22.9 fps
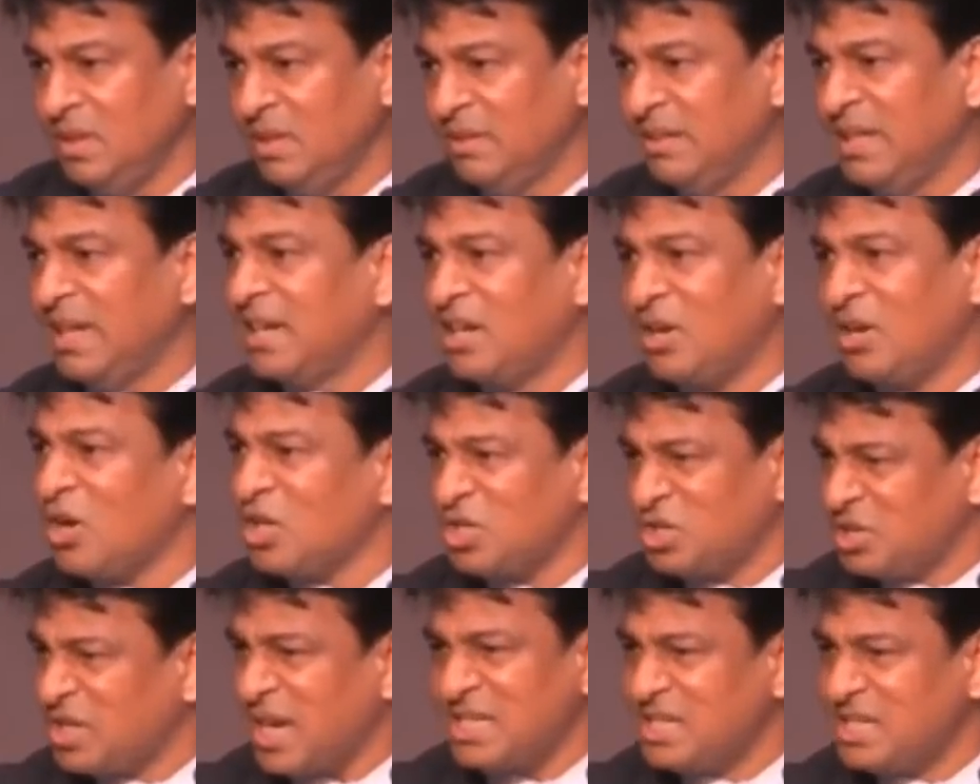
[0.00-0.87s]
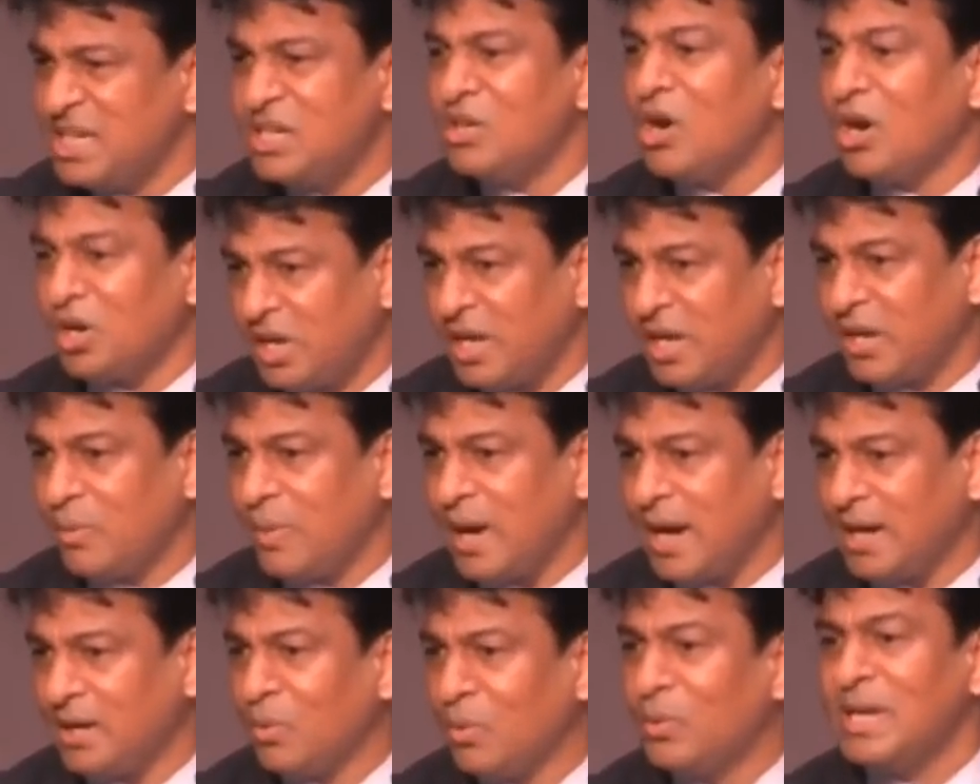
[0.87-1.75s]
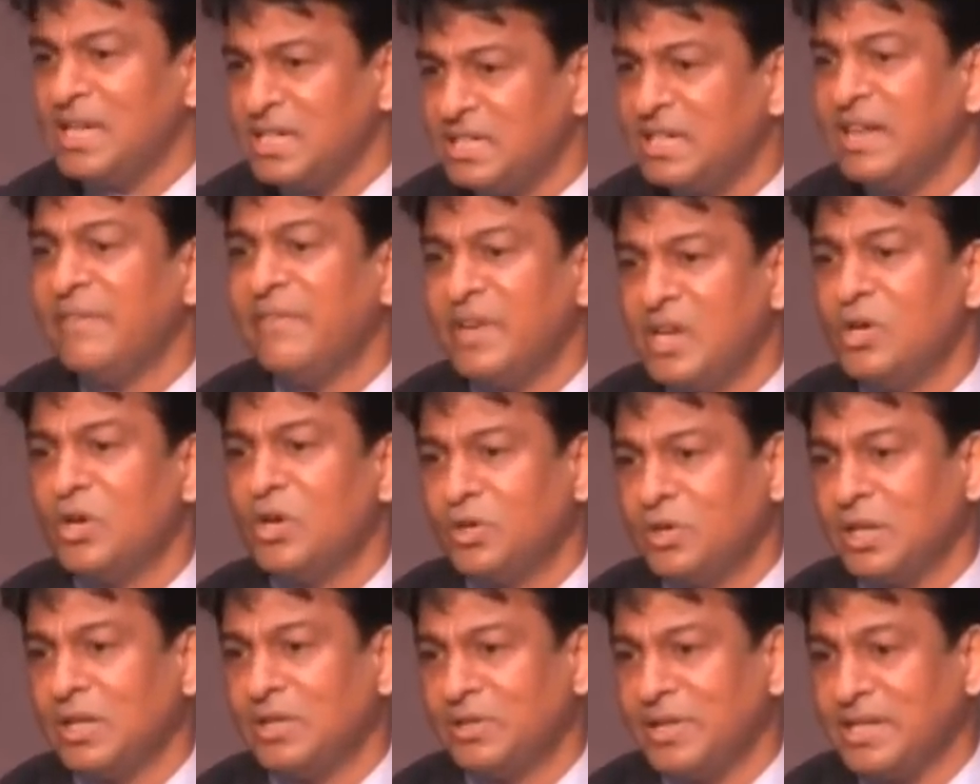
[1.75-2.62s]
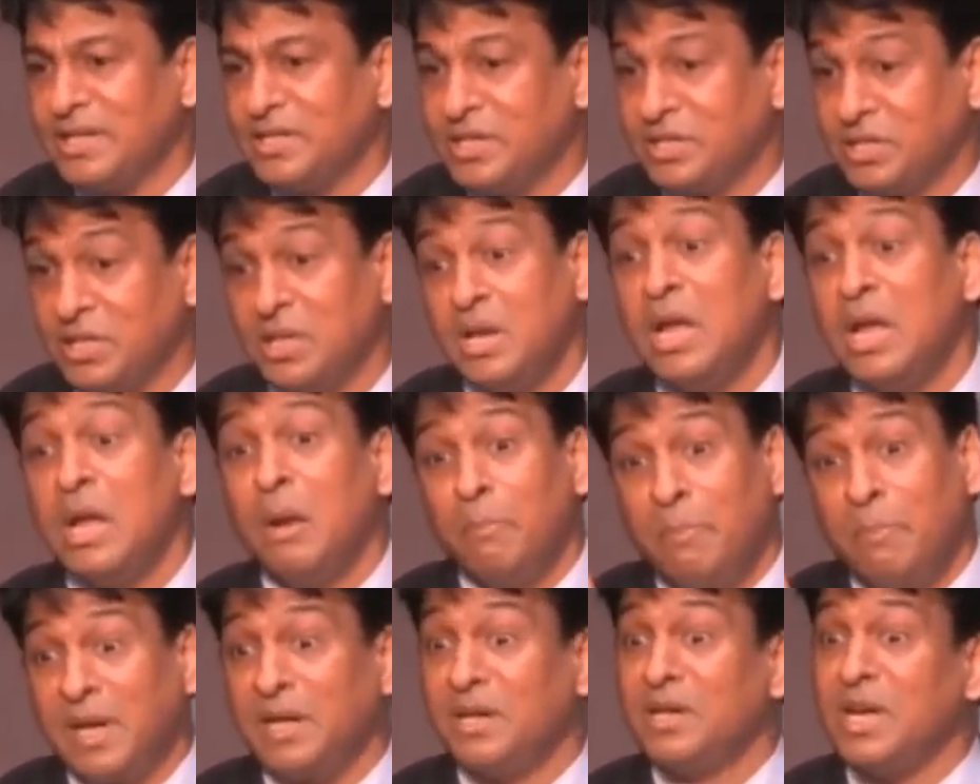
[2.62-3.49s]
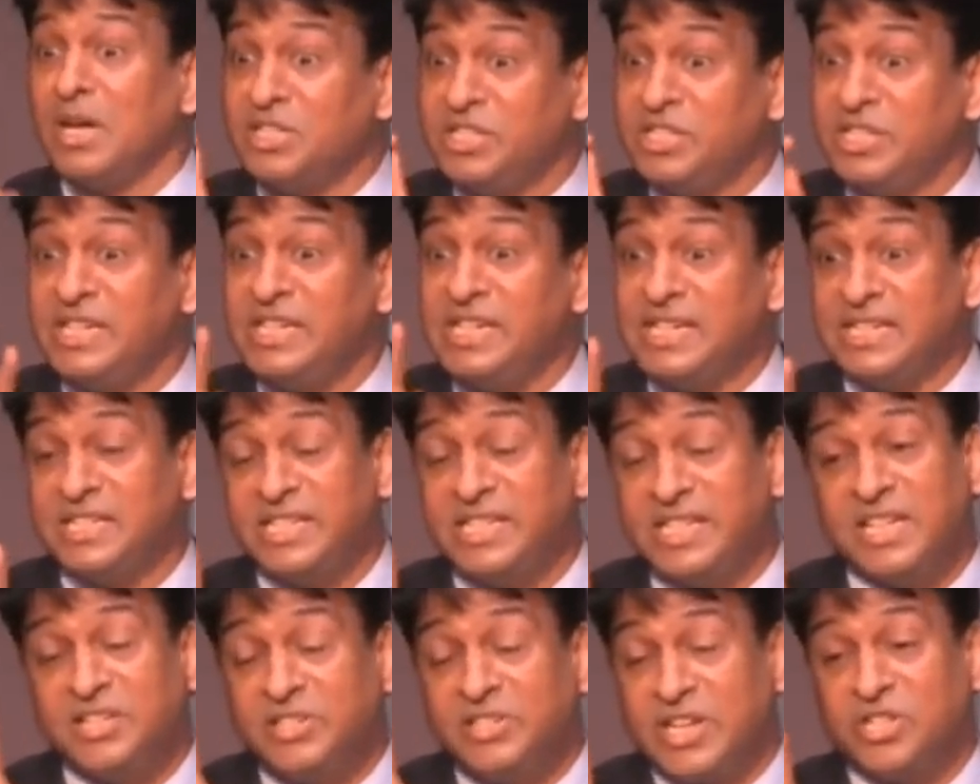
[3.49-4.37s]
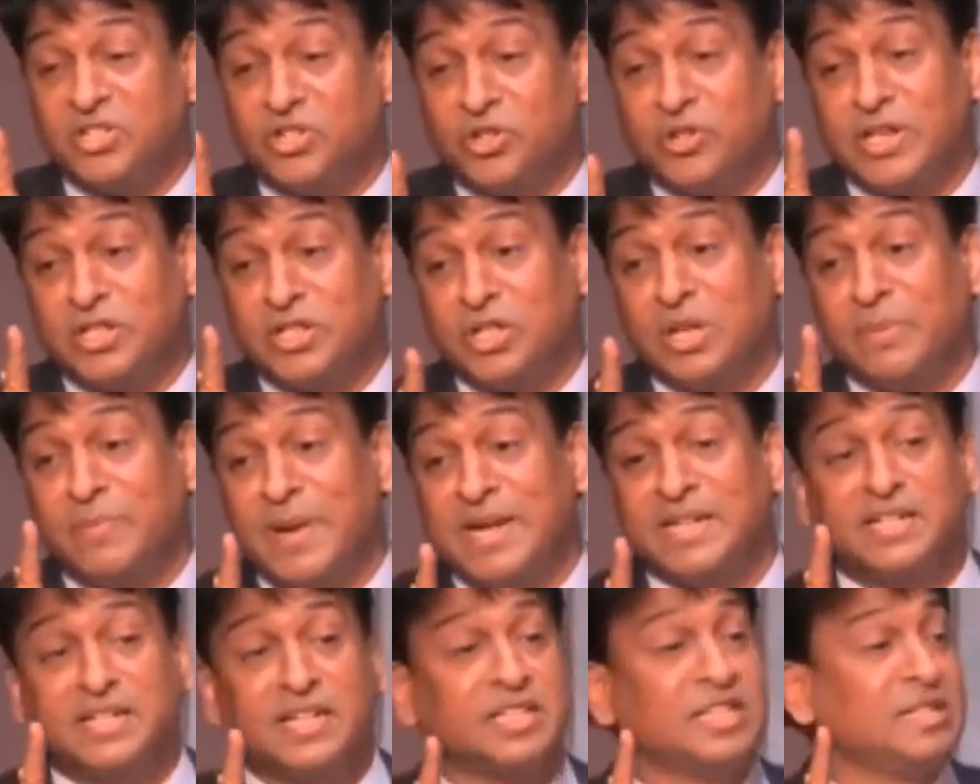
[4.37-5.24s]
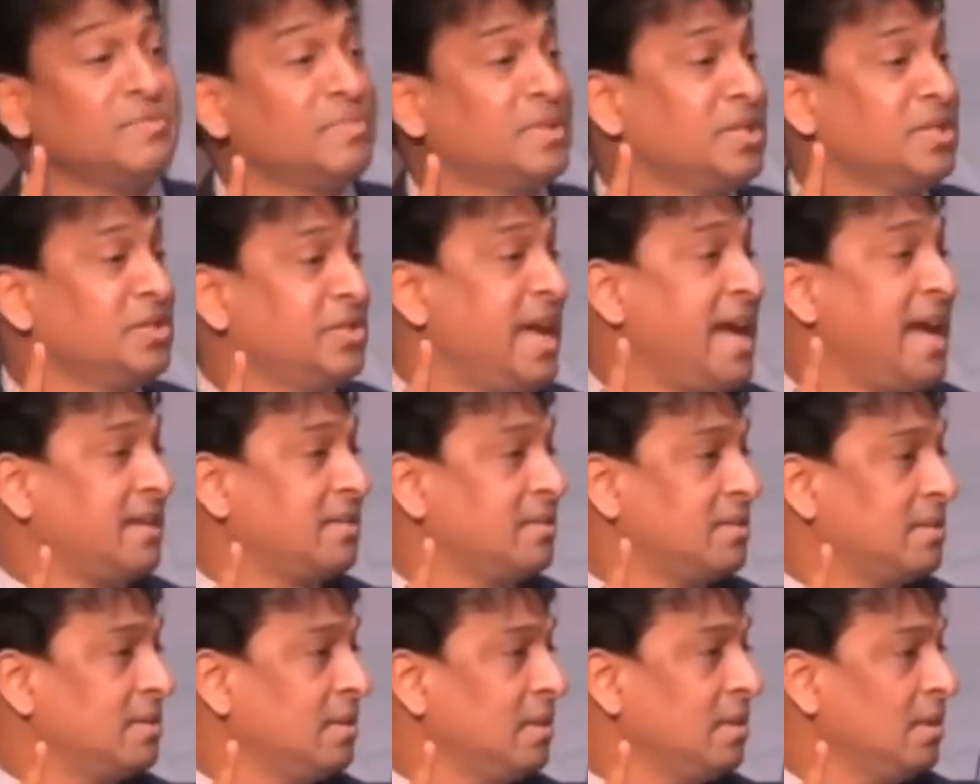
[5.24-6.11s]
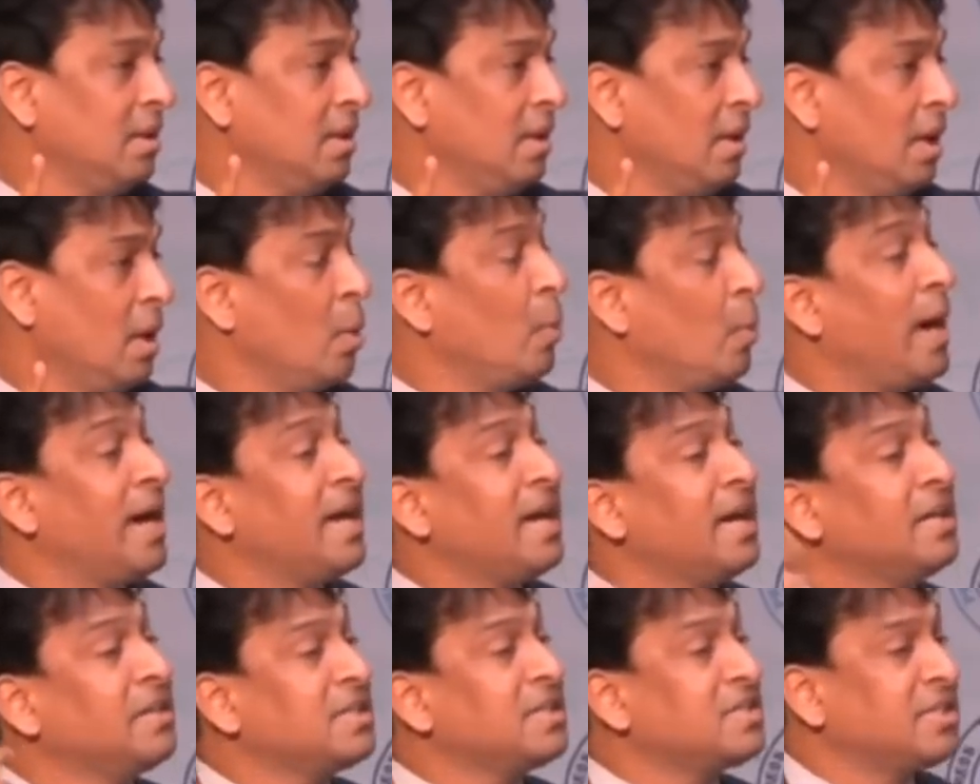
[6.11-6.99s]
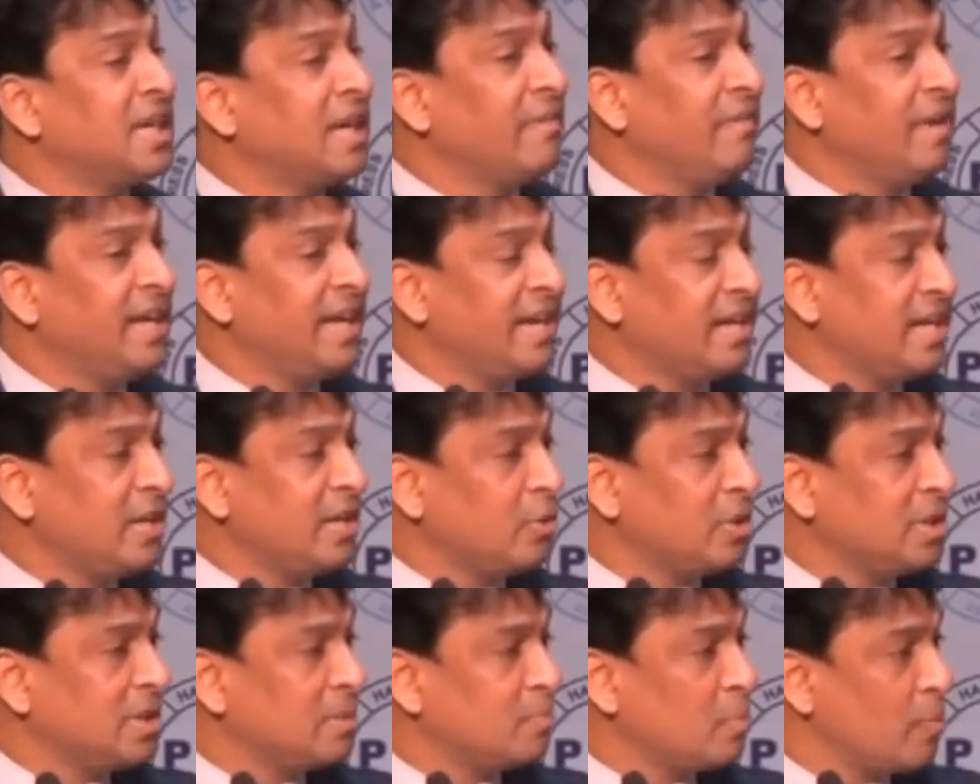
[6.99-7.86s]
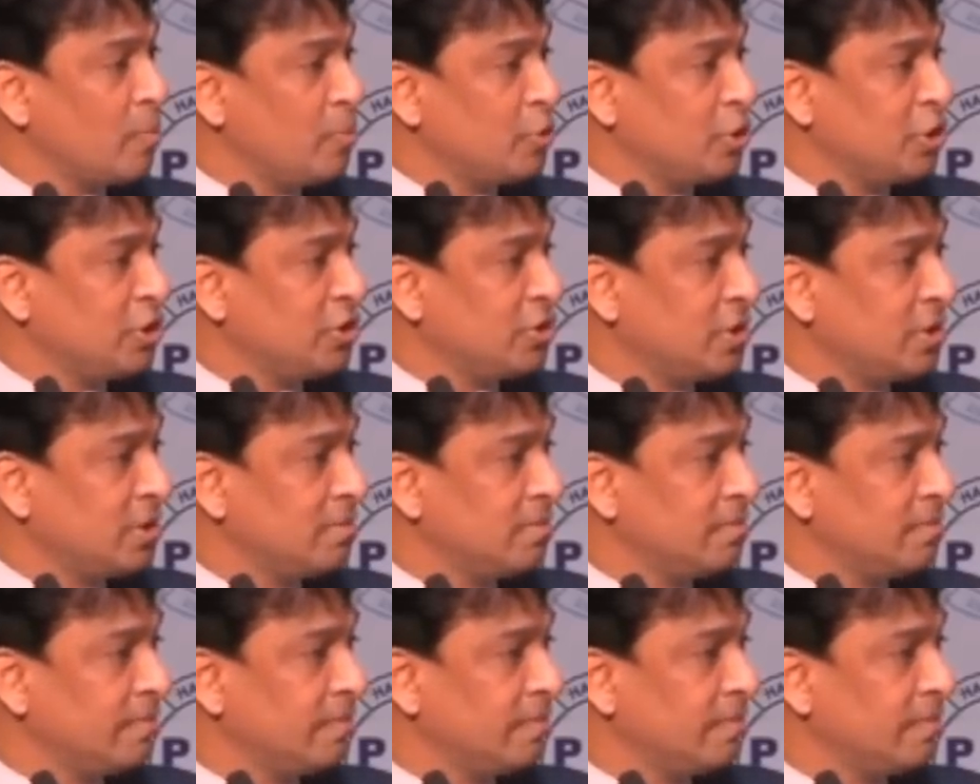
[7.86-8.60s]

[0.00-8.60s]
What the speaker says: then cross-charge need not required. Only revenue neutral transaction. But now GST is a destination-based consumption tax. Why other state will agree to this proposition?